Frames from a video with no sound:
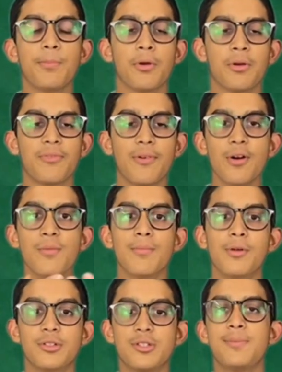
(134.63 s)
perform
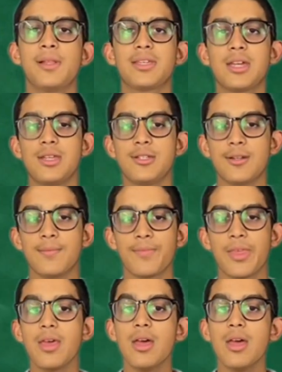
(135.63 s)
multiplication.